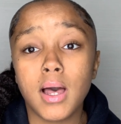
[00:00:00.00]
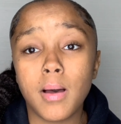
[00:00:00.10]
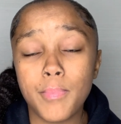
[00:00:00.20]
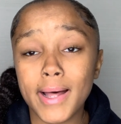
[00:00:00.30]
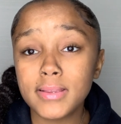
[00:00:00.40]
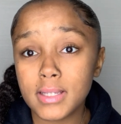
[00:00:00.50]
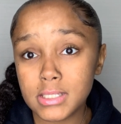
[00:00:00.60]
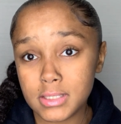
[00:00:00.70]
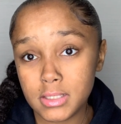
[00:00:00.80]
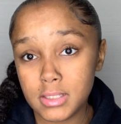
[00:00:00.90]
about
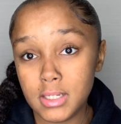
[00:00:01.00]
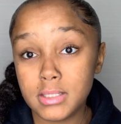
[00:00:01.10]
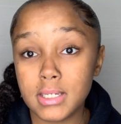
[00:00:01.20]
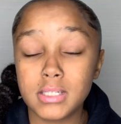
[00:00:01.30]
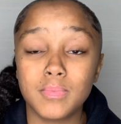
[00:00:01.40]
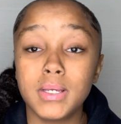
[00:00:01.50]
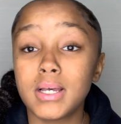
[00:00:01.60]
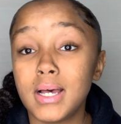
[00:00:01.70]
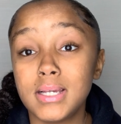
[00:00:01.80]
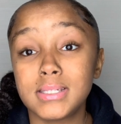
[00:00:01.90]
this disease is
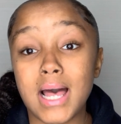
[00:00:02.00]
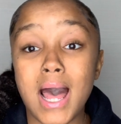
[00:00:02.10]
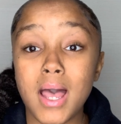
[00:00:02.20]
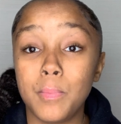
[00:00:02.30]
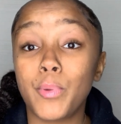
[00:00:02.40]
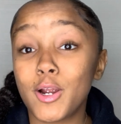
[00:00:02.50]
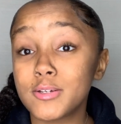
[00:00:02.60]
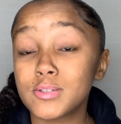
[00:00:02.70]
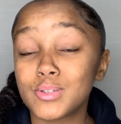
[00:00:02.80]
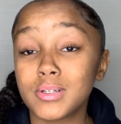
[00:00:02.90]
because I
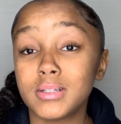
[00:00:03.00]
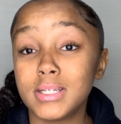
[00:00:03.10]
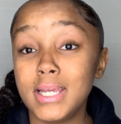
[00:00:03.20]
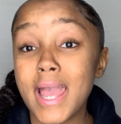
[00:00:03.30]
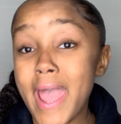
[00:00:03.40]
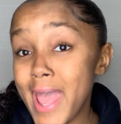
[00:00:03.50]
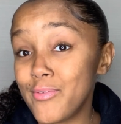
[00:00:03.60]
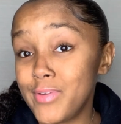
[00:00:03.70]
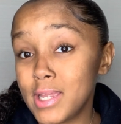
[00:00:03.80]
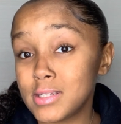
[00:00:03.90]
personally
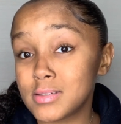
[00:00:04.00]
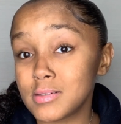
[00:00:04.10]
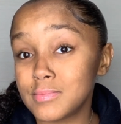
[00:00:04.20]
have it.